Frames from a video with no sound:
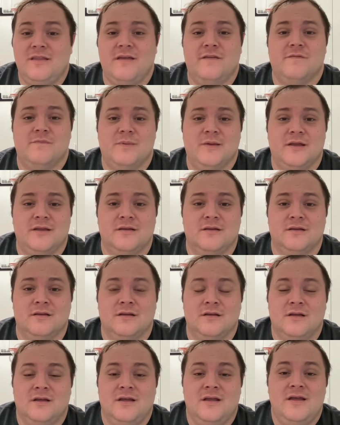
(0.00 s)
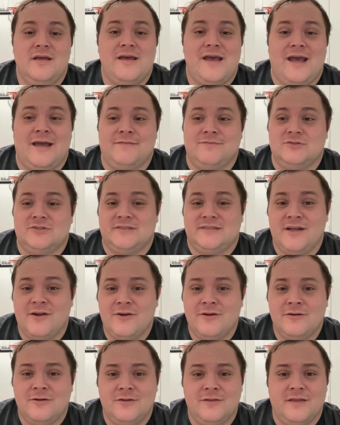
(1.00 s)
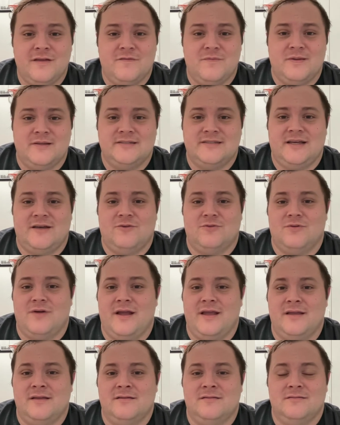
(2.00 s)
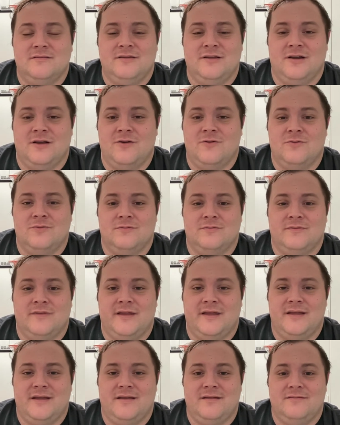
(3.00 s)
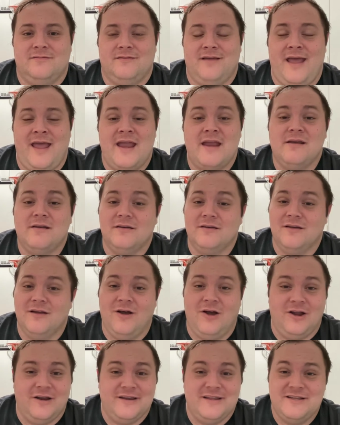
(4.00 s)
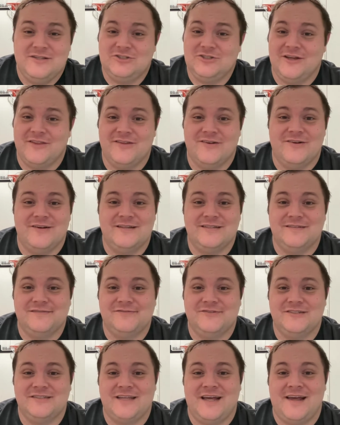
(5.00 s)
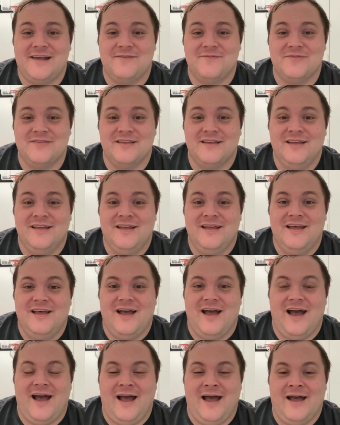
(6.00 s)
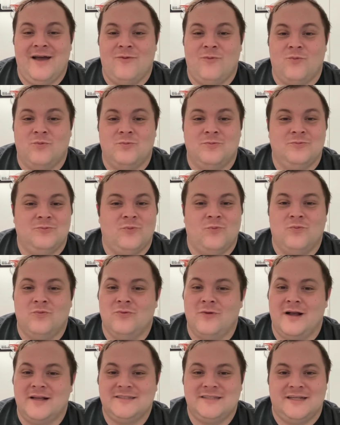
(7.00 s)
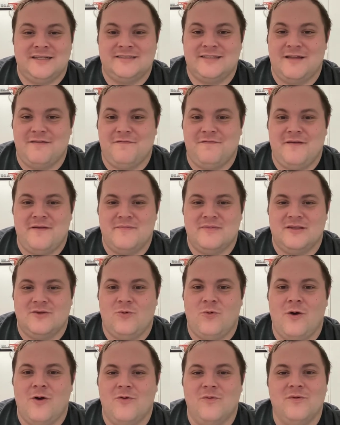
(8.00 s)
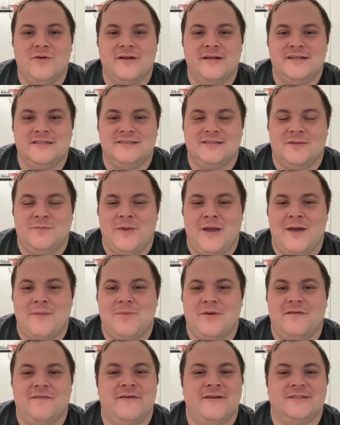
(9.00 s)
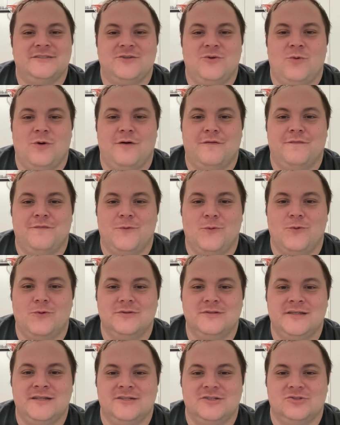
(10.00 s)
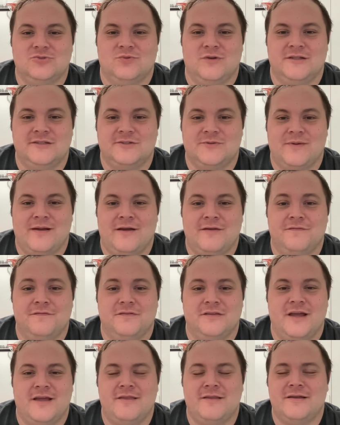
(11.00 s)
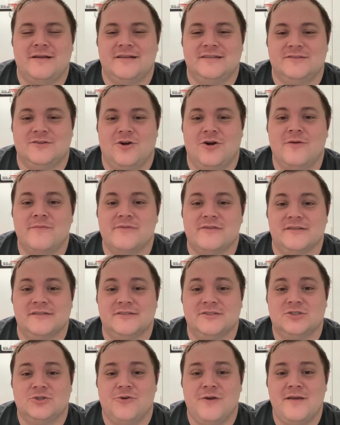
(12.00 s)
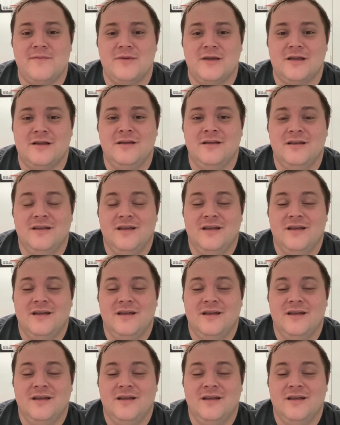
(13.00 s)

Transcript: they've been adversarial, they've been downright, you know, like, hating on each other in different times. Russ has that famous quote where he said, PatBev has you all fooled. He just runs around flailing his arms and screaming.